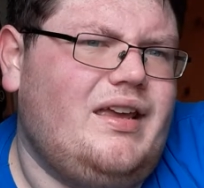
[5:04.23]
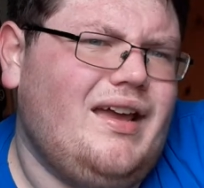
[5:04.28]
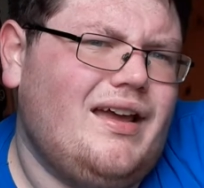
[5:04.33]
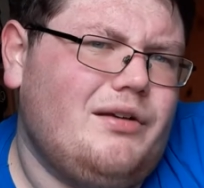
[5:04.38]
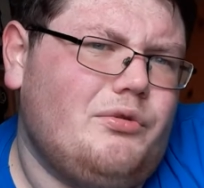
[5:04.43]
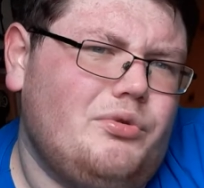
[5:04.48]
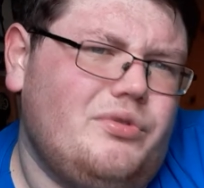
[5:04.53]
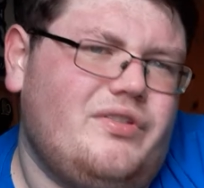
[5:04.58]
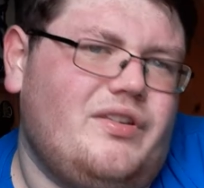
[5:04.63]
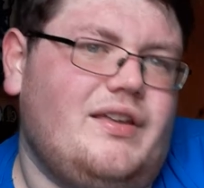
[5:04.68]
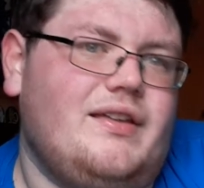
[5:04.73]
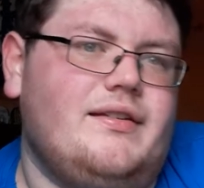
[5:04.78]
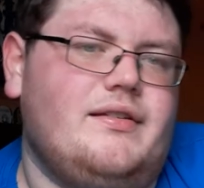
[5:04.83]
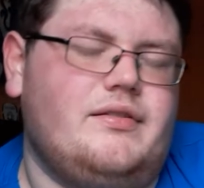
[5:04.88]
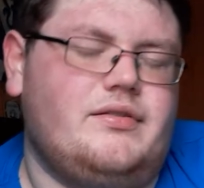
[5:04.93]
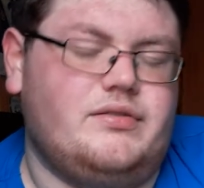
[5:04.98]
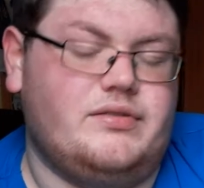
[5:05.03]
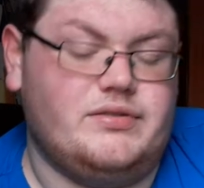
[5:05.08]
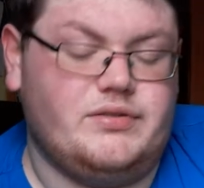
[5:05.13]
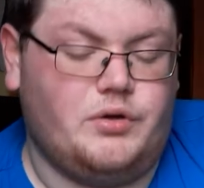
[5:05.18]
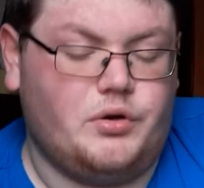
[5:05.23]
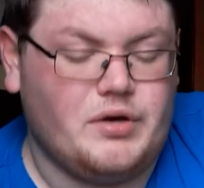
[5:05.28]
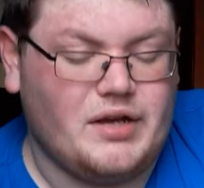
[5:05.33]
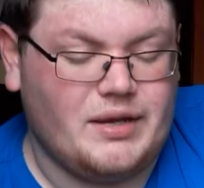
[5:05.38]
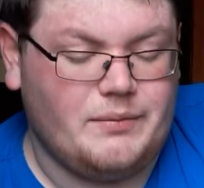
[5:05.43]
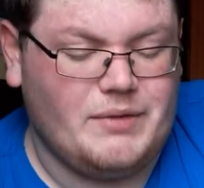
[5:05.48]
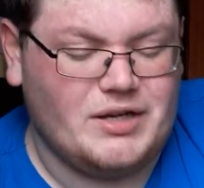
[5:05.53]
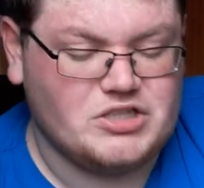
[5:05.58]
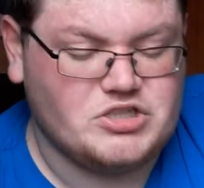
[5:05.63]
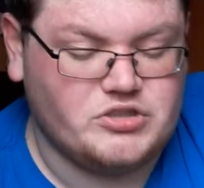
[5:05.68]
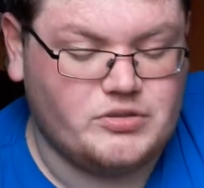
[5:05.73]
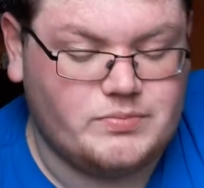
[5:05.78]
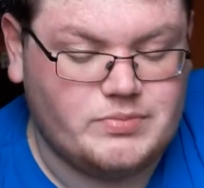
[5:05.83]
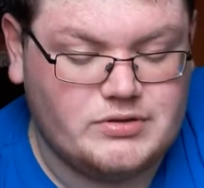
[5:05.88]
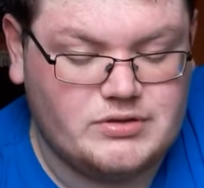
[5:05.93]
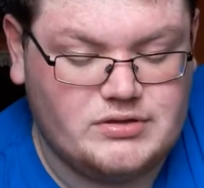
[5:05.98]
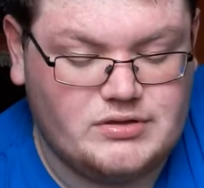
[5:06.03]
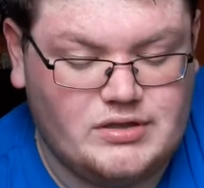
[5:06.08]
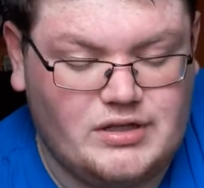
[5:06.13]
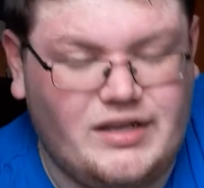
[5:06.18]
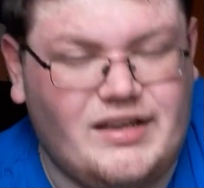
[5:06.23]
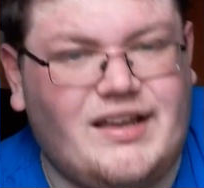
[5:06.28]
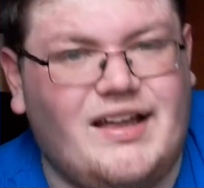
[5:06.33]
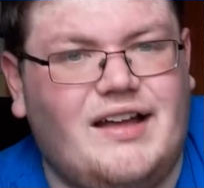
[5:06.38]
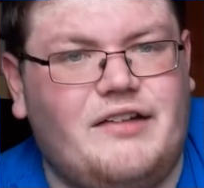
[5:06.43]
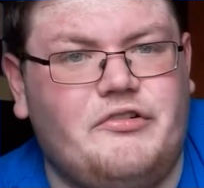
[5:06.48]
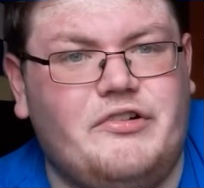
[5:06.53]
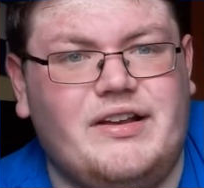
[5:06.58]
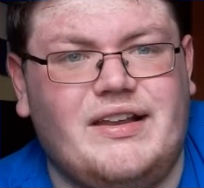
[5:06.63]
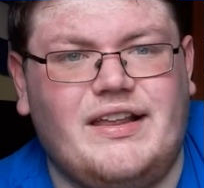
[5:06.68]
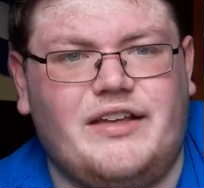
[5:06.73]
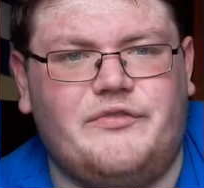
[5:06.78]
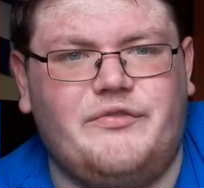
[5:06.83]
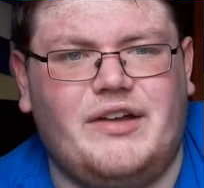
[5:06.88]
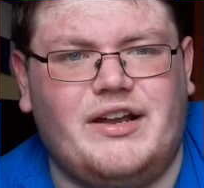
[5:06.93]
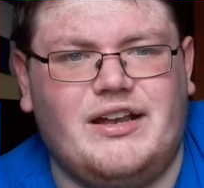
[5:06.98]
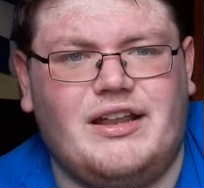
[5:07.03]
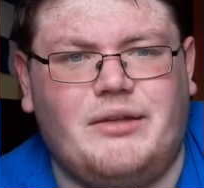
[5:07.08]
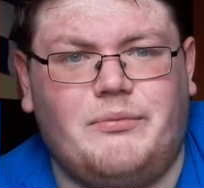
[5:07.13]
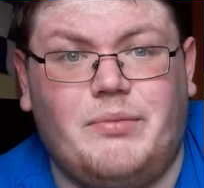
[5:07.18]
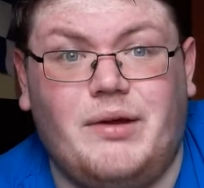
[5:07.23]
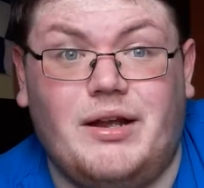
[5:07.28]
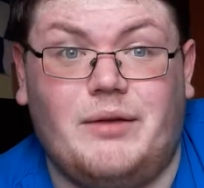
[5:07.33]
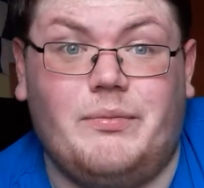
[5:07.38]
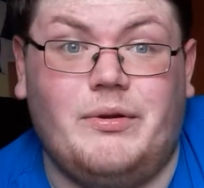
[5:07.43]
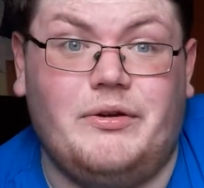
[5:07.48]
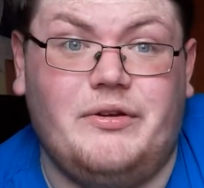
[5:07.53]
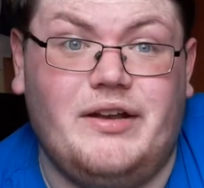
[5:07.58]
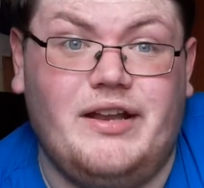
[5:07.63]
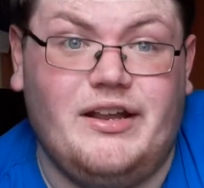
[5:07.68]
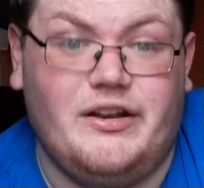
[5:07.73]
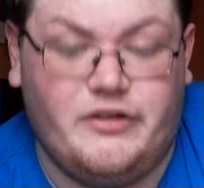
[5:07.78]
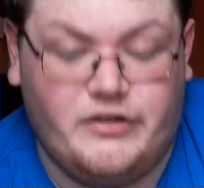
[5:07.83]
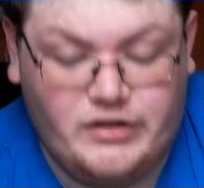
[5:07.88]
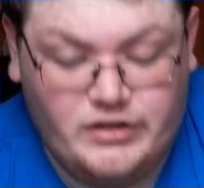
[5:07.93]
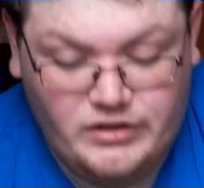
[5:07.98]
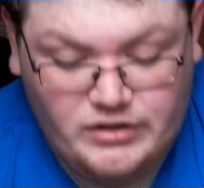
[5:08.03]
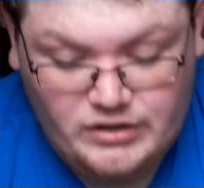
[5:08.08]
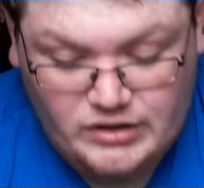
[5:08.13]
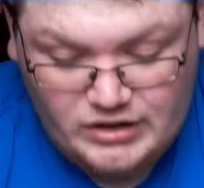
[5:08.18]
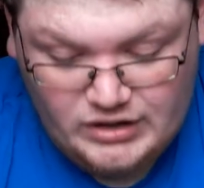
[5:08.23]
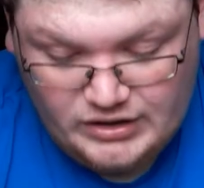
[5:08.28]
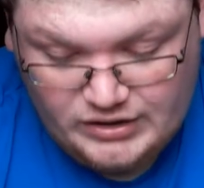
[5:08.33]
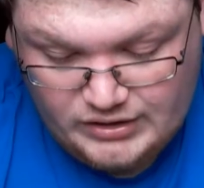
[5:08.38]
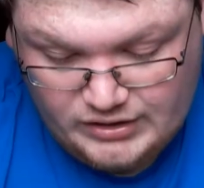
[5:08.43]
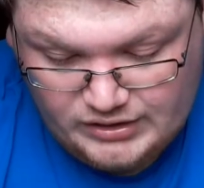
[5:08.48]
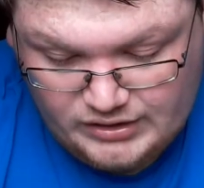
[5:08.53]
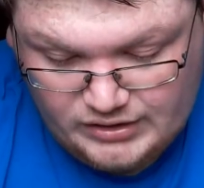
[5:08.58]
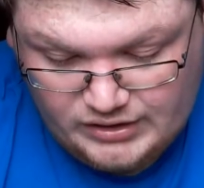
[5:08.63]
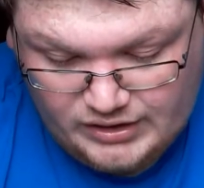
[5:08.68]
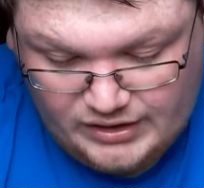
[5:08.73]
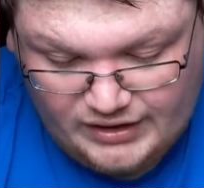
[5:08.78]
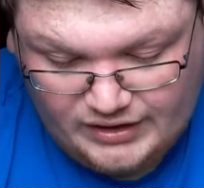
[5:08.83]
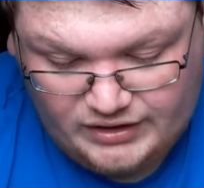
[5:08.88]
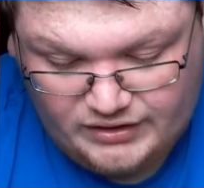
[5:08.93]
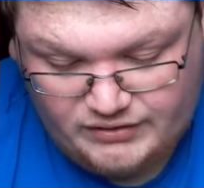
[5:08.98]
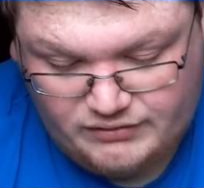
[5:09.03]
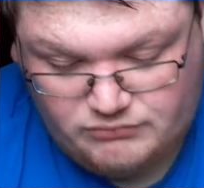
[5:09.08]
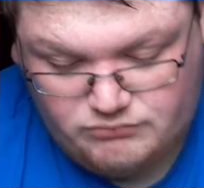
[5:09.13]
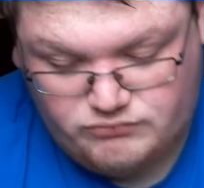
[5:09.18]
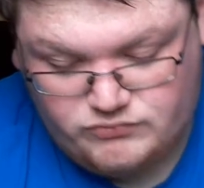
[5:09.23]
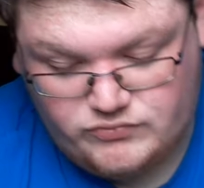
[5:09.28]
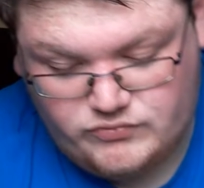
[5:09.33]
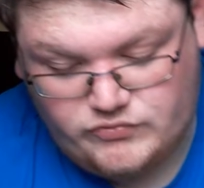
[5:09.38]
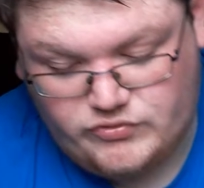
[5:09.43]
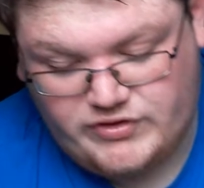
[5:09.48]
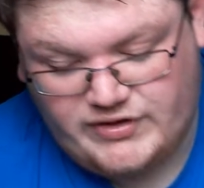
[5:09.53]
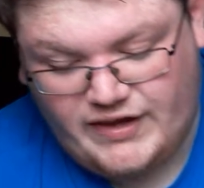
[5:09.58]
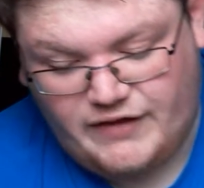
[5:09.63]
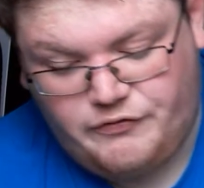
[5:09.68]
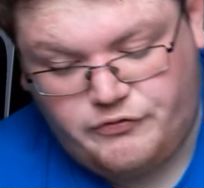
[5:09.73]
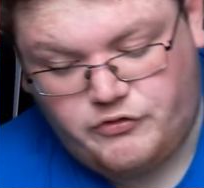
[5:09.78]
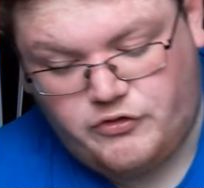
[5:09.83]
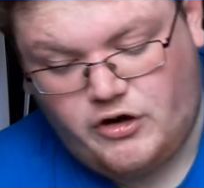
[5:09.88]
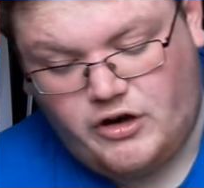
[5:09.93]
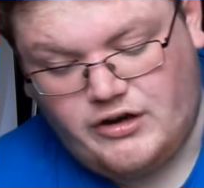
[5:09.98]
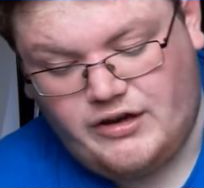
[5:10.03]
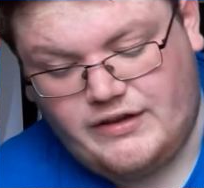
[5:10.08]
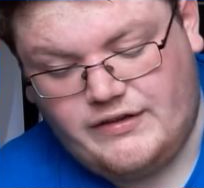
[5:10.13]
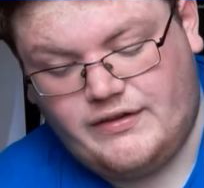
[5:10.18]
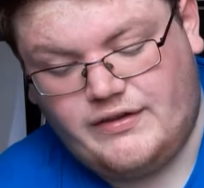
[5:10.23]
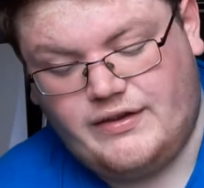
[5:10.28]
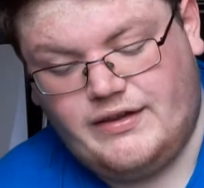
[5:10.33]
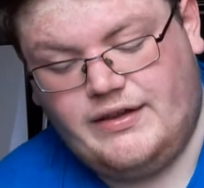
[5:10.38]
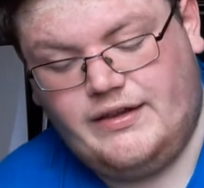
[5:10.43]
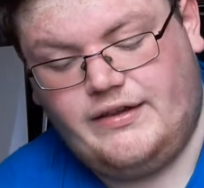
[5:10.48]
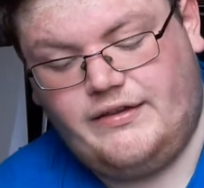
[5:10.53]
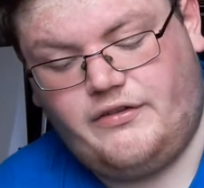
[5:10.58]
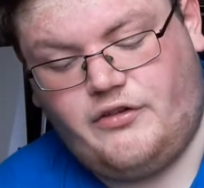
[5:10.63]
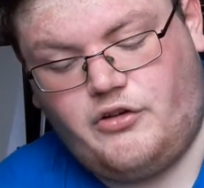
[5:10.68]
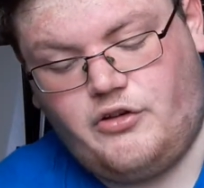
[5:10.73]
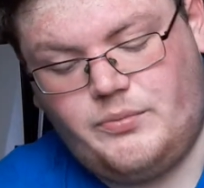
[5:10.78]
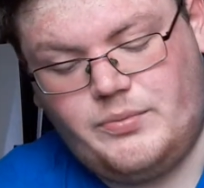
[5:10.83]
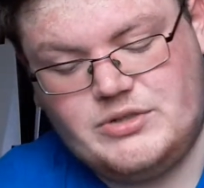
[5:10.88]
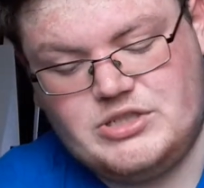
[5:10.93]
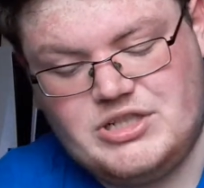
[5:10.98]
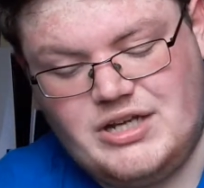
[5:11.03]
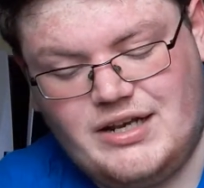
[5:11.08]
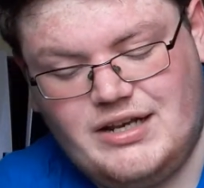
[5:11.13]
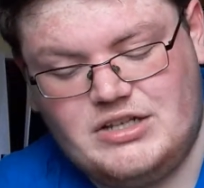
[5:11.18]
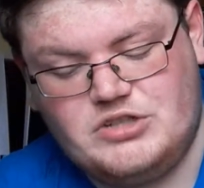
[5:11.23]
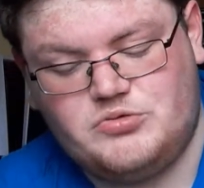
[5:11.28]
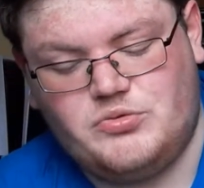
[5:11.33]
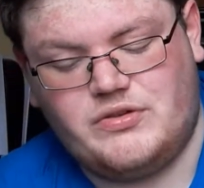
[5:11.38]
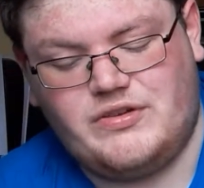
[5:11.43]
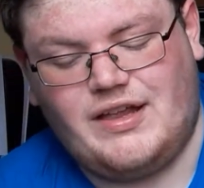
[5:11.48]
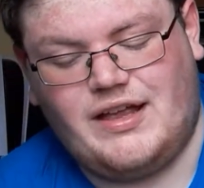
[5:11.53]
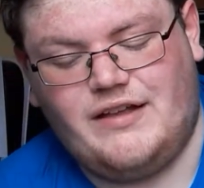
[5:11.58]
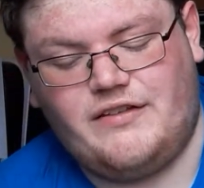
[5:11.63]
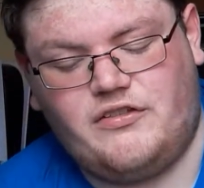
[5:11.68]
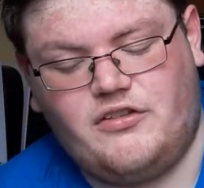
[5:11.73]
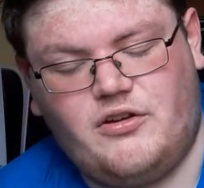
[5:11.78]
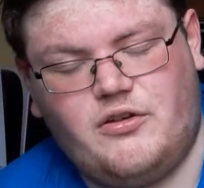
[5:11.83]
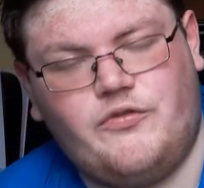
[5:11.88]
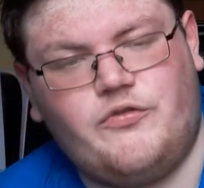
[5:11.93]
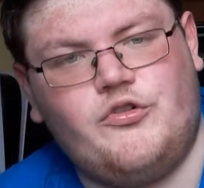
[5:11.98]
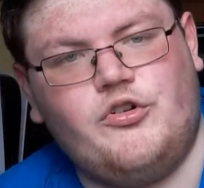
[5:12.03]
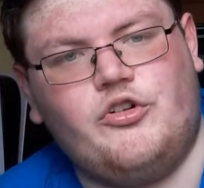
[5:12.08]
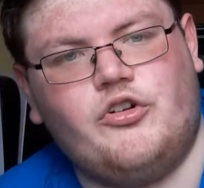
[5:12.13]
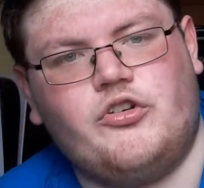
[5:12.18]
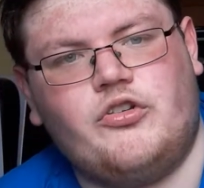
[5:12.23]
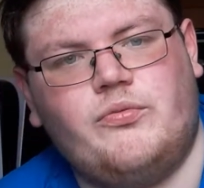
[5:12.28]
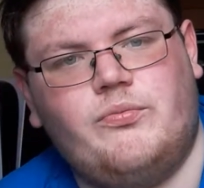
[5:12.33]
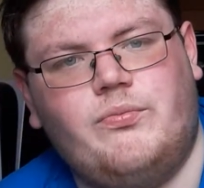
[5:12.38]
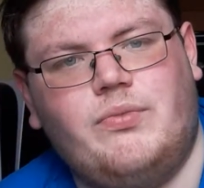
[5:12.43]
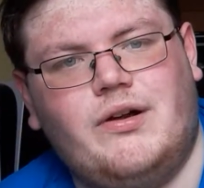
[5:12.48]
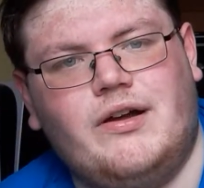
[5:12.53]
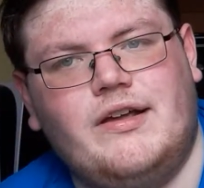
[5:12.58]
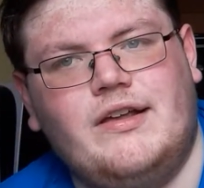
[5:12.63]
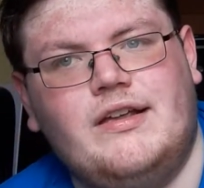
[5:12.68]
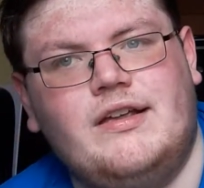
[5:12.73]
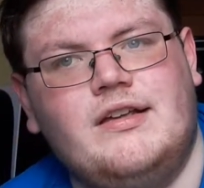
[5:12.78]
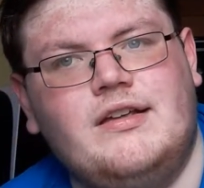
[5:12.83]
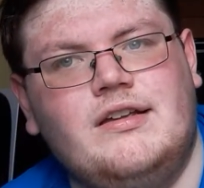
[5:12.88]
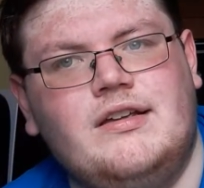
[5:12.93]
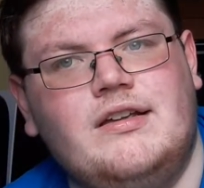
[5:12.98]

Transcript: yeah, it was a okay matchup. I can't really think of anything bad about it either. Uh, Seth Rollins, his open challenge was answered, of course, by